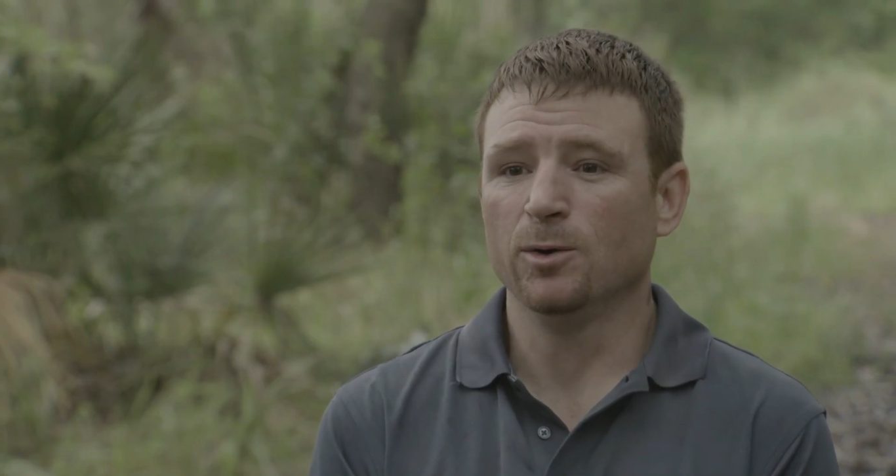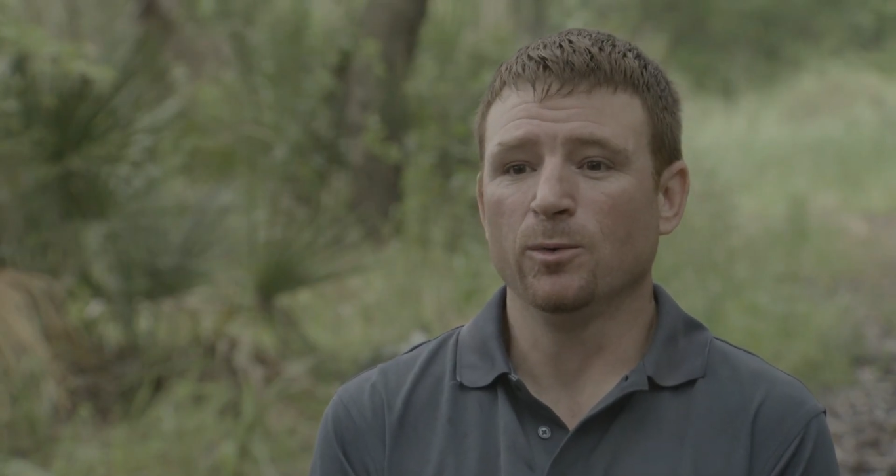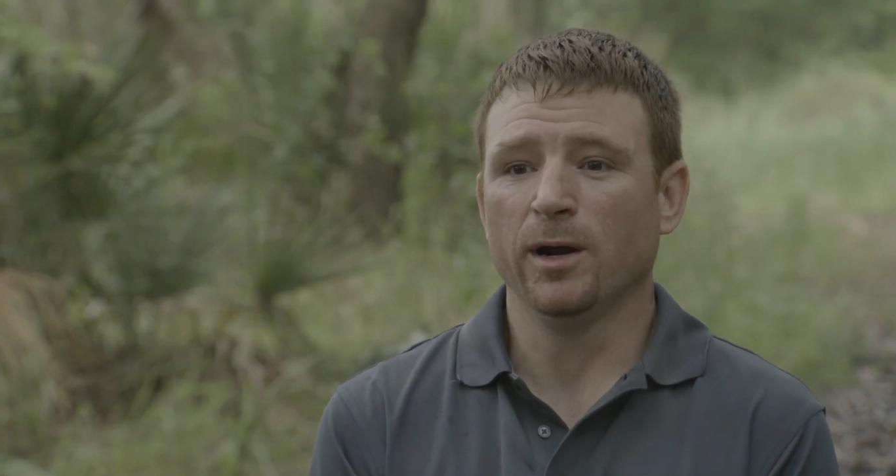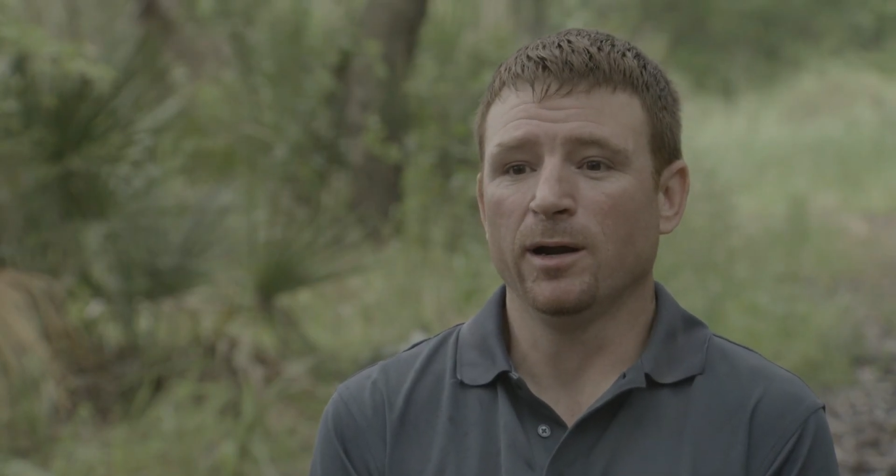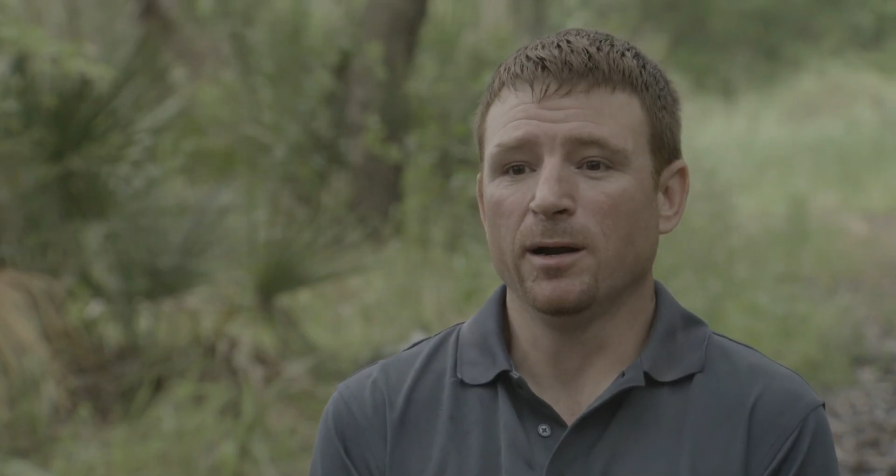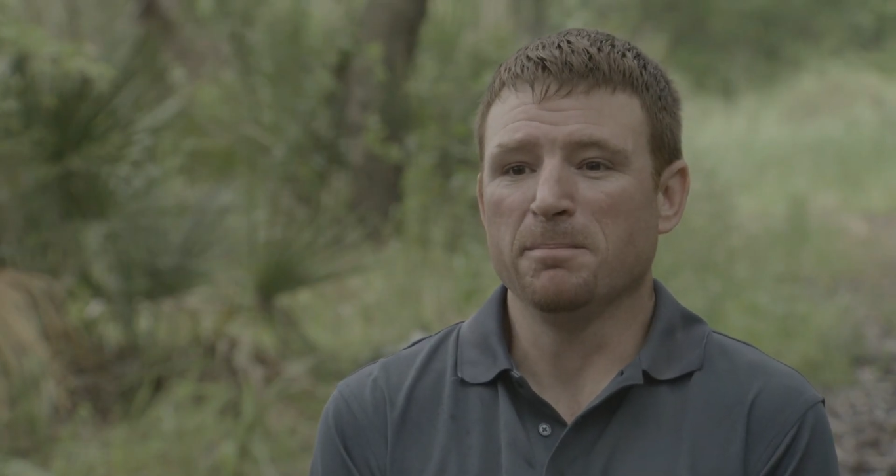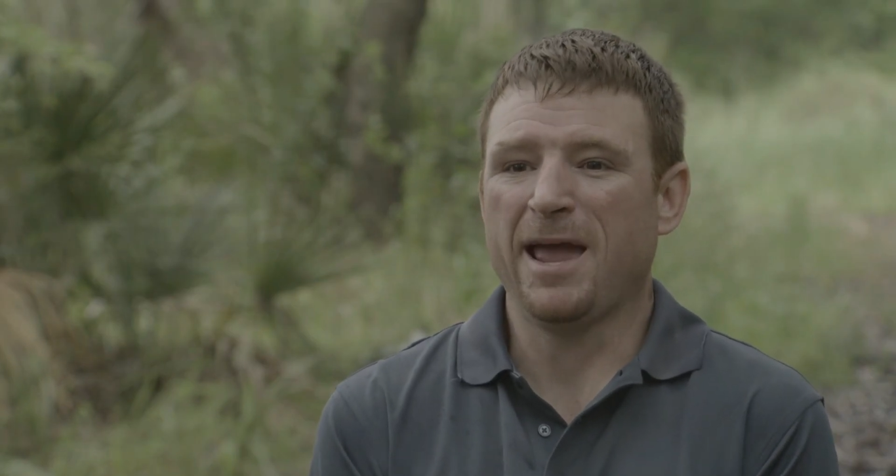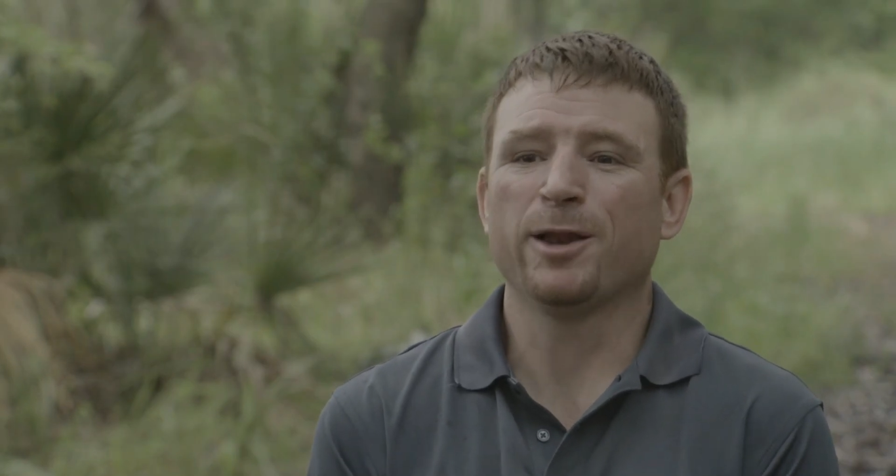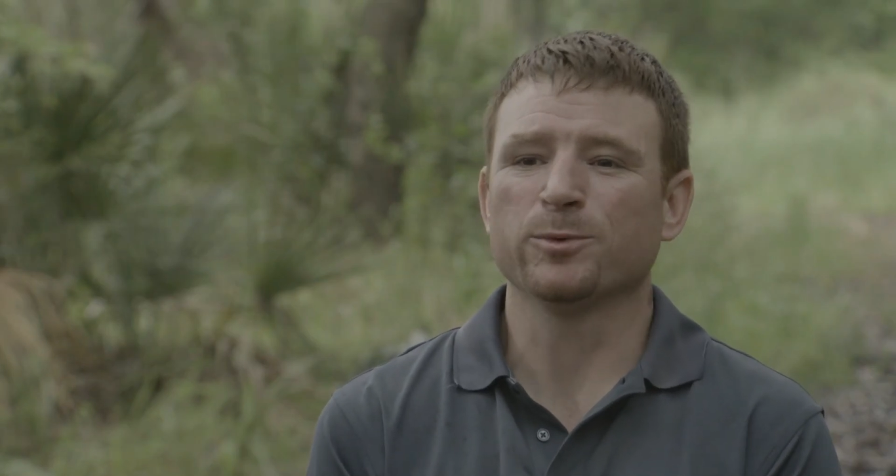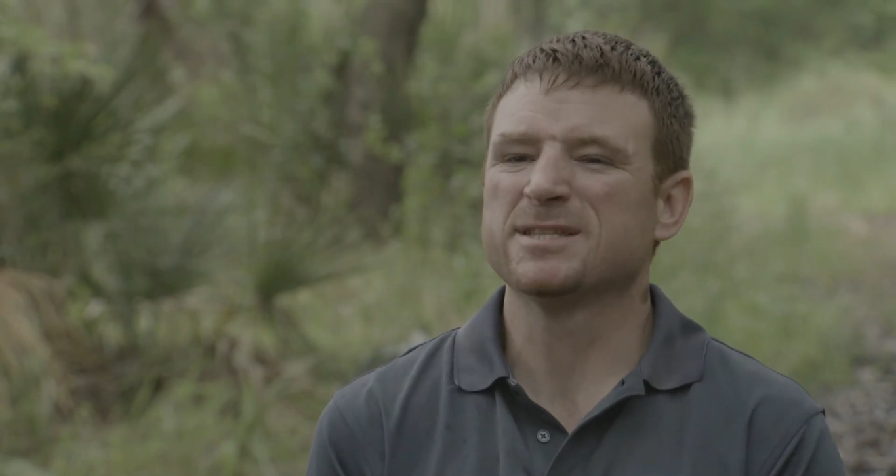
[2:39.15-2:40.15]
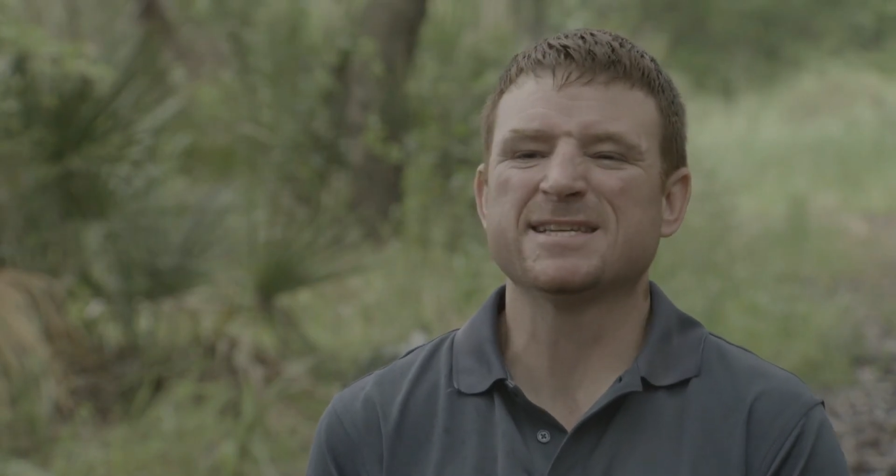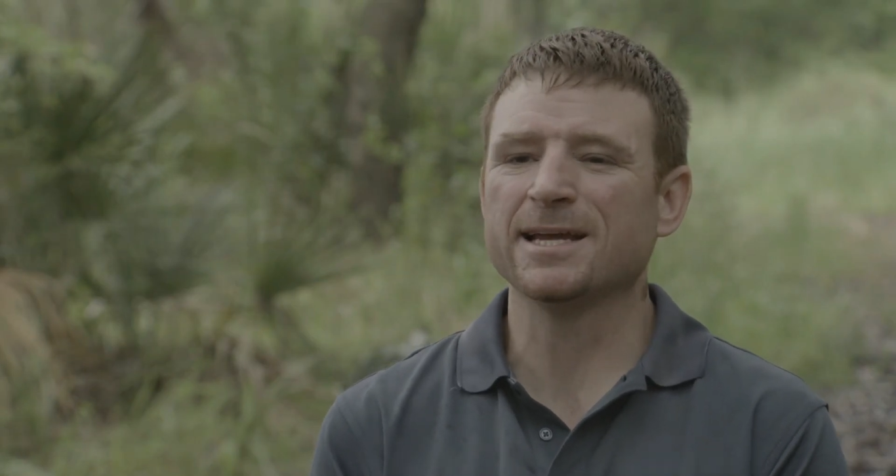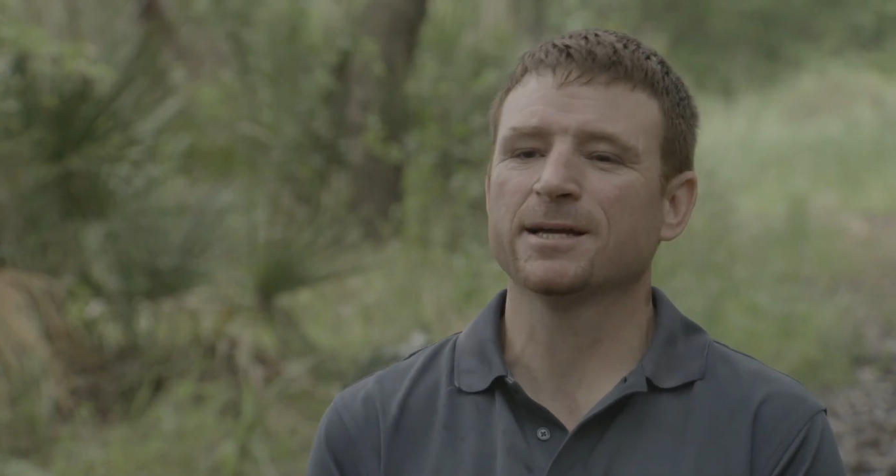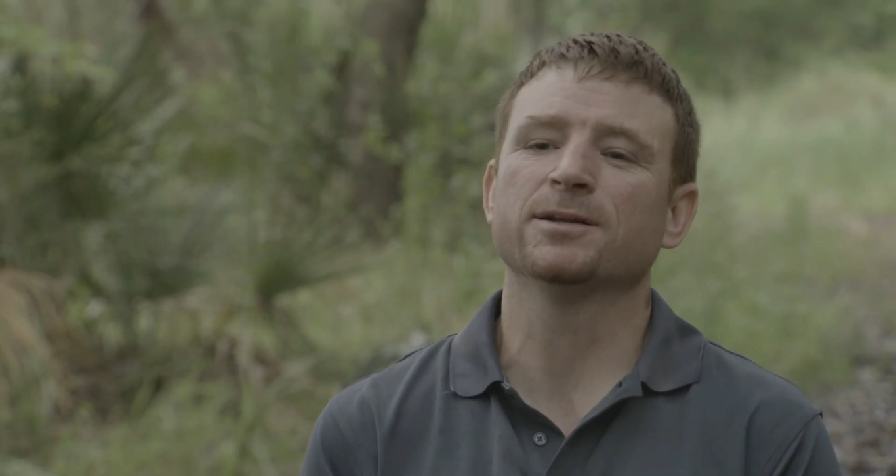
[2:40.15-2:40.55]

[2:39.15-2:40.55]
where a man would sink